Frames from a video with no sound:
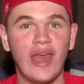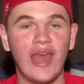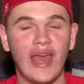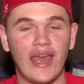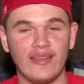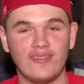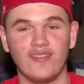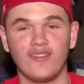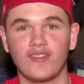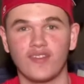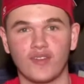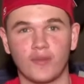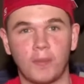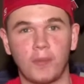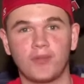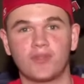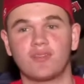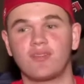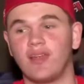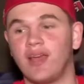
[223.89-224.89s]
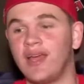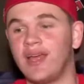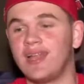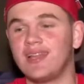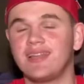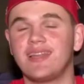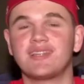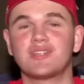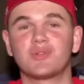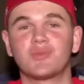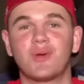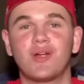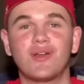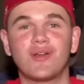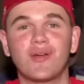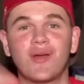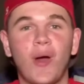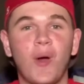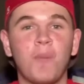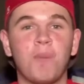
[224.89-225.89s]
Is he just supposed to let the runner
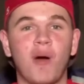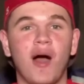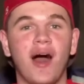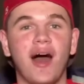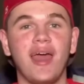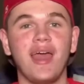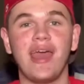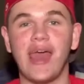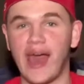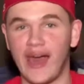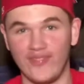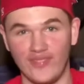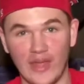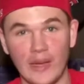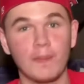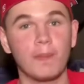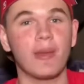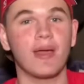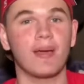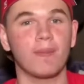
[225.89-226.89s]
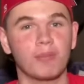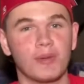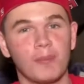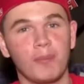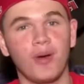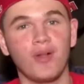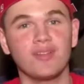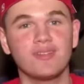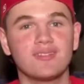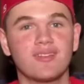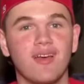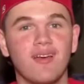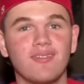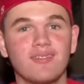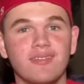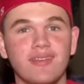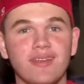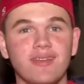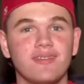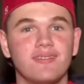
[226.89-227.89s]
go by and then pick up the ball and toss
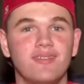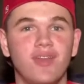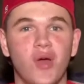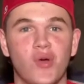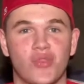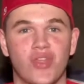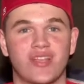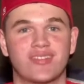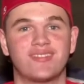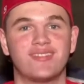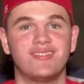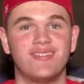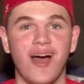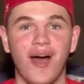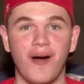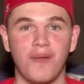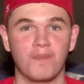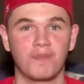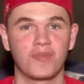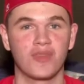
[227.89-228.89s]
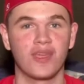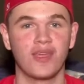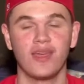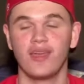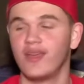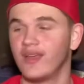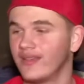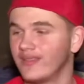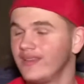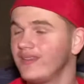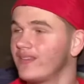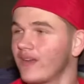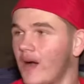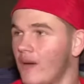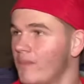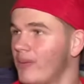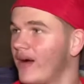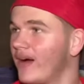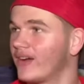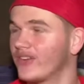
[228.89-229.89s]
it? No, that's dumb. These
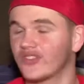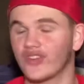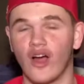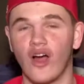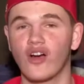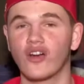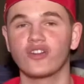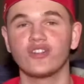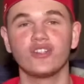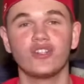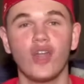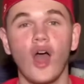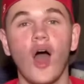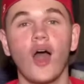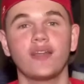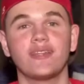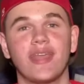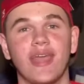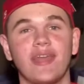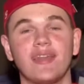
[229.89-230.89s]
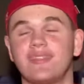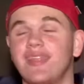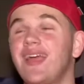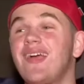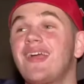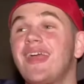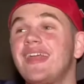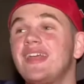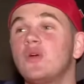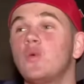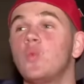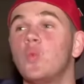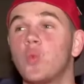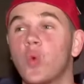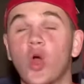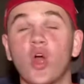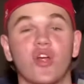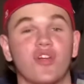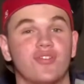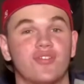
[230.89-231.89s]
umpires are they're getting
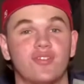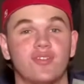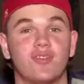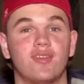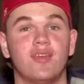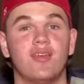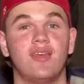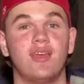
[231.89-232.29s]
worse.